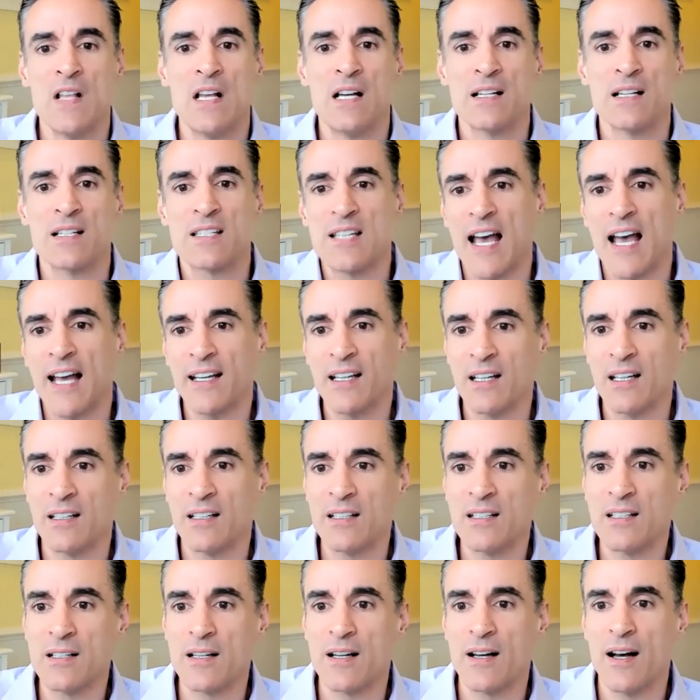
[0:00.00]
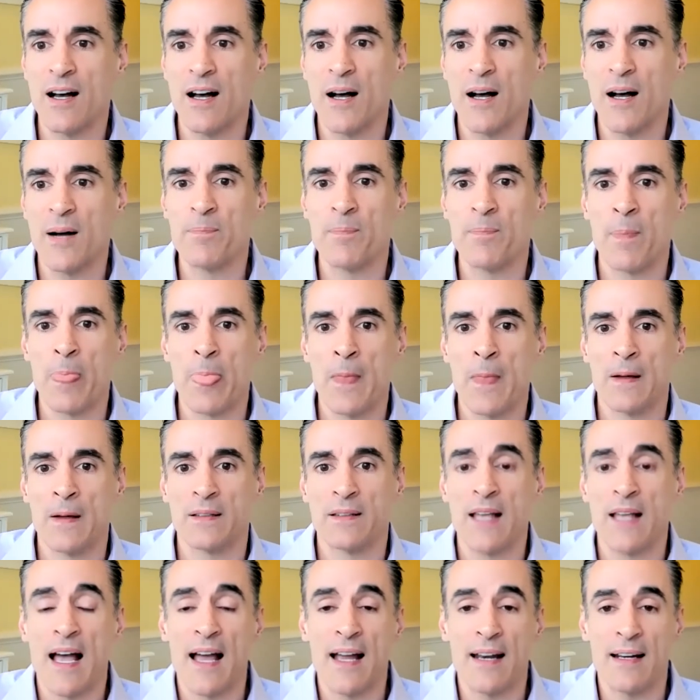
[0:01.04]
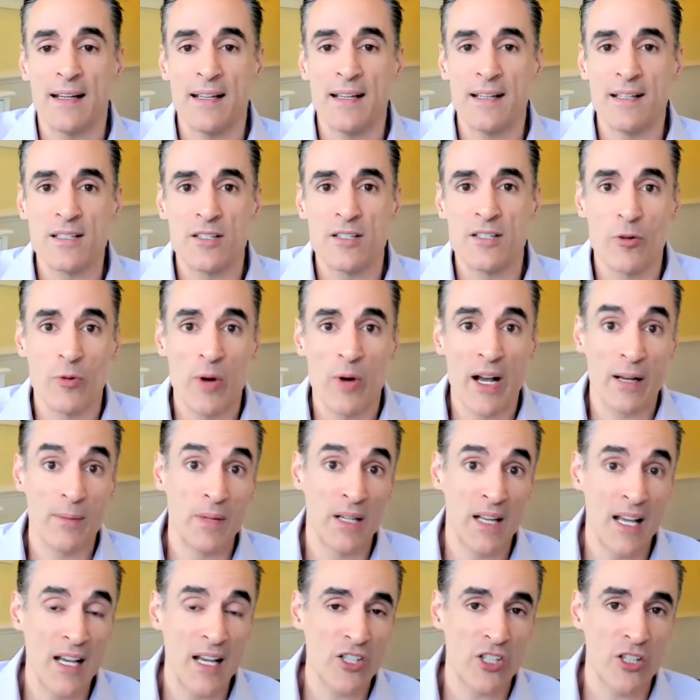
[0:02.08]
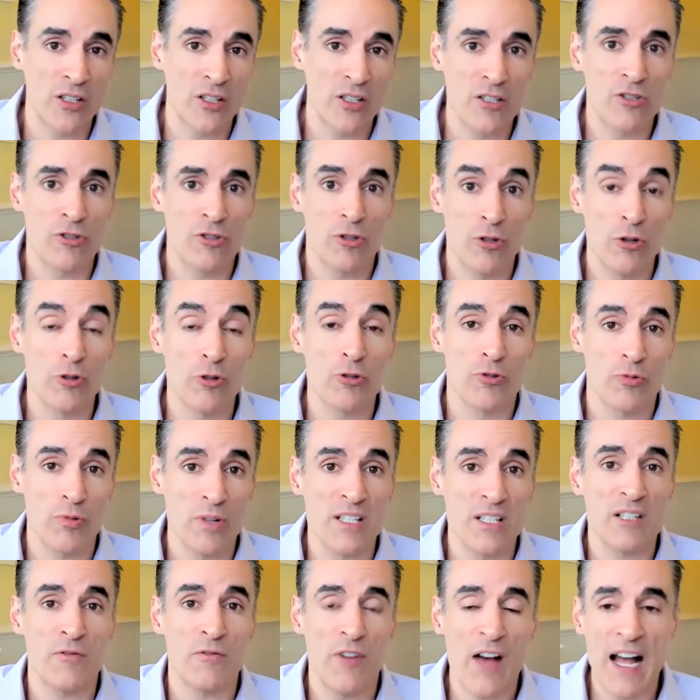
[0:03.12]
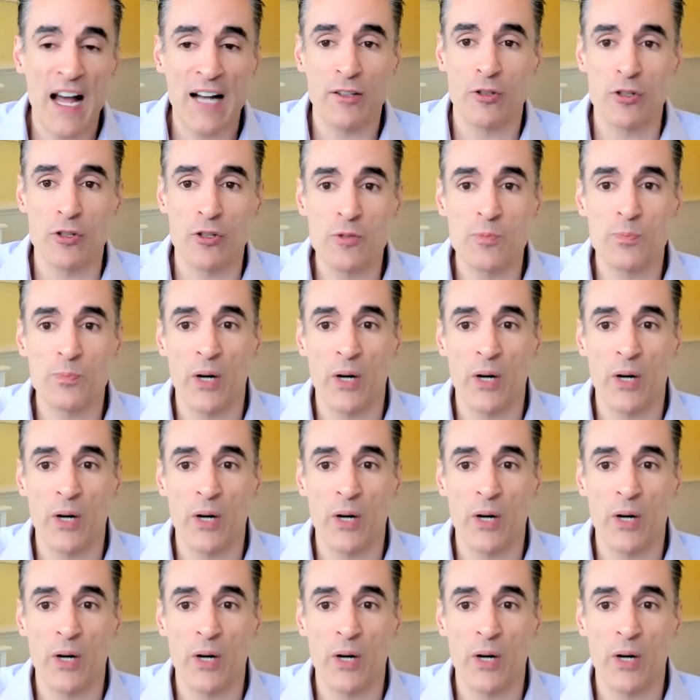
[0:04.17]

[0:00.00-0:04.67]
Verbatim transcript: Second, um, that is the recommendation is to use risk factors,